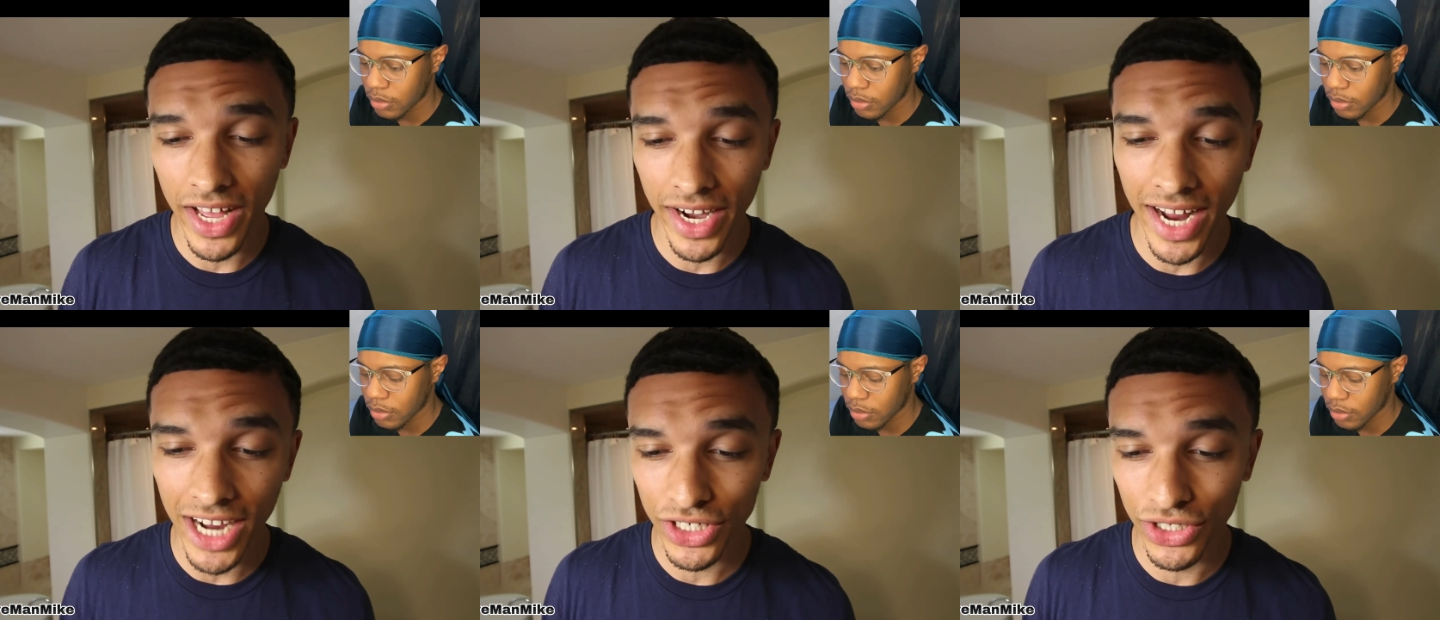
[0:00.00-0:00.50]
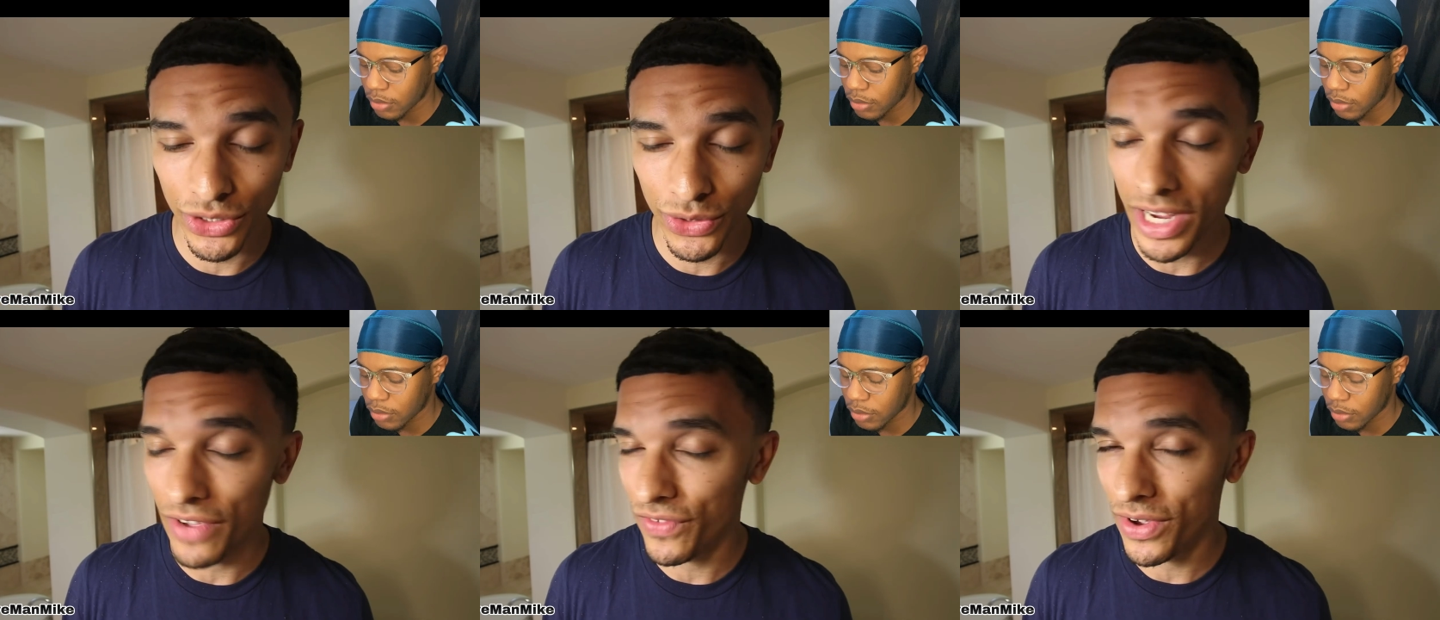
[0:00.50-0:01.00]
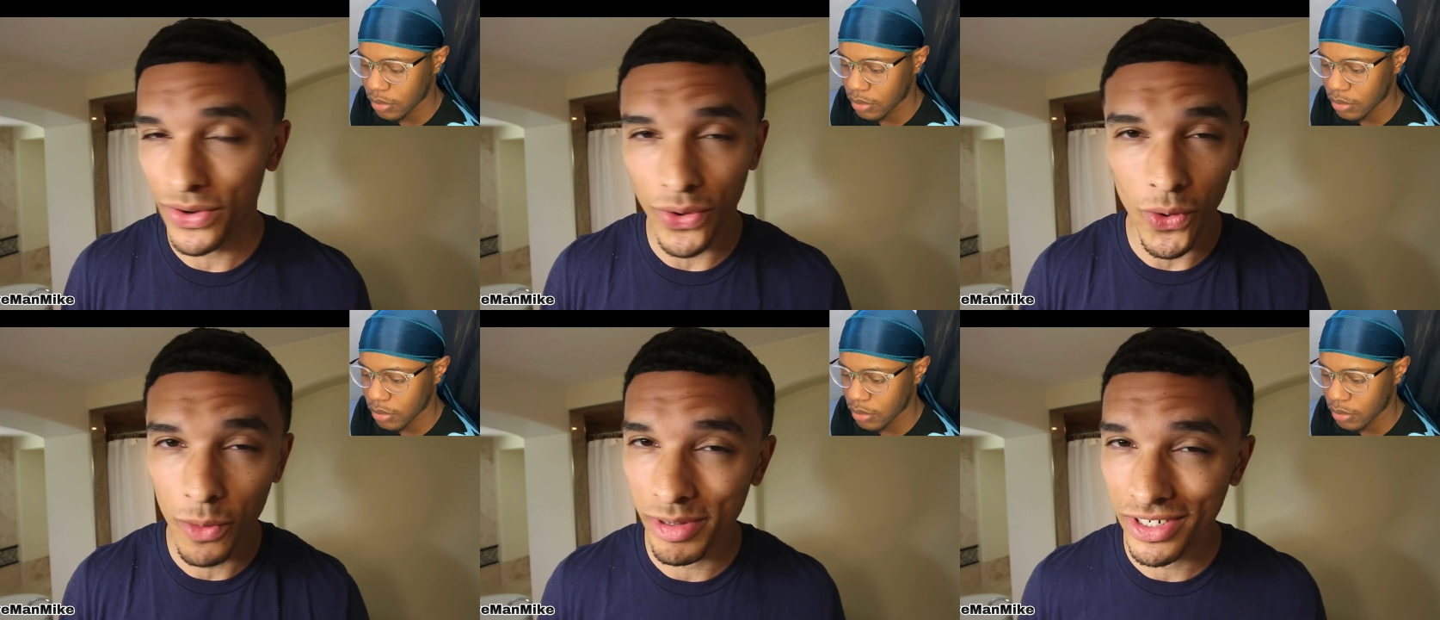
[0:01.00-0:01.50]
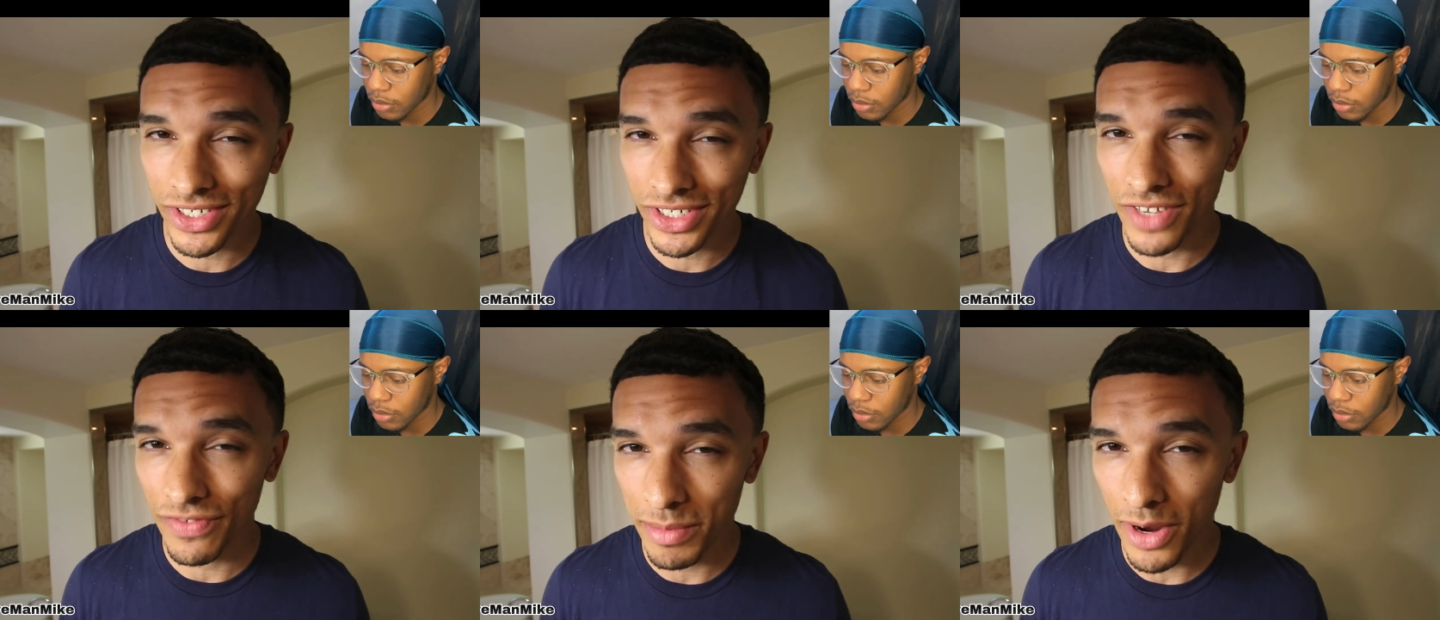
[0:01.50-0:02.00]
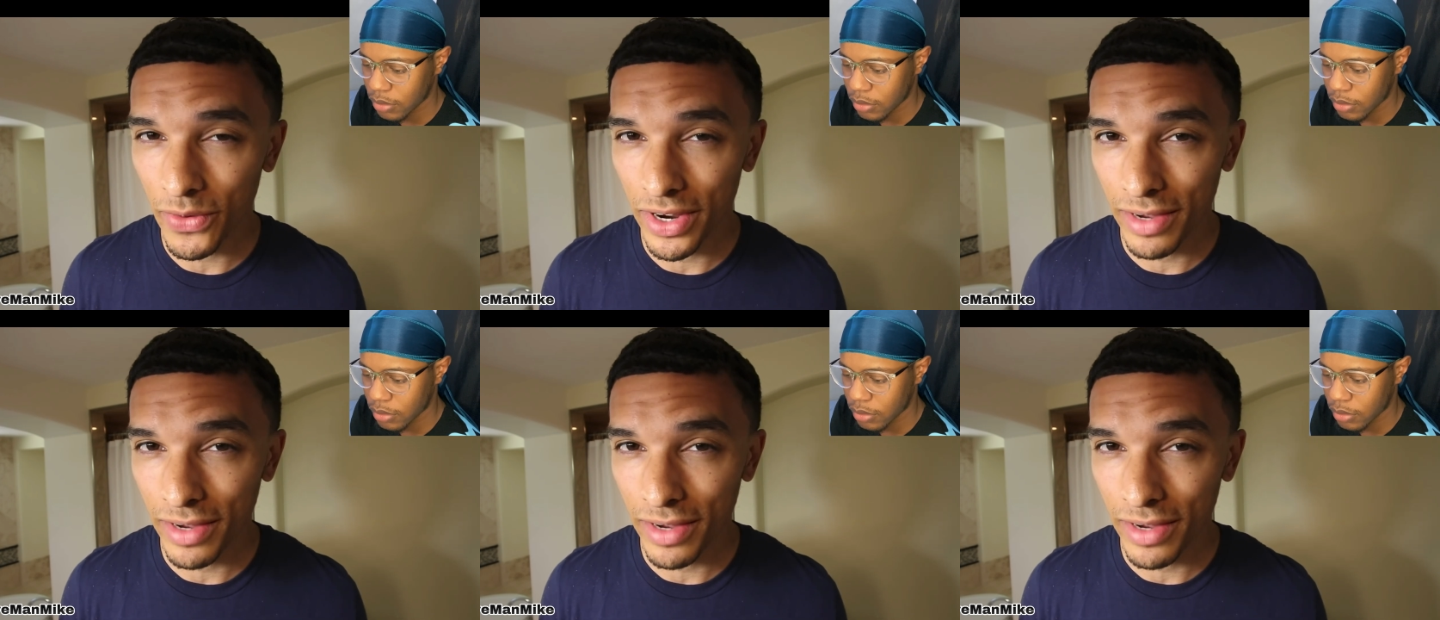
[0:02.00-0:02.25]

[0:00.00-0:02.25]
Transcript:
Speaker 1: how to actually do it, I found a whole bunch of stuff in my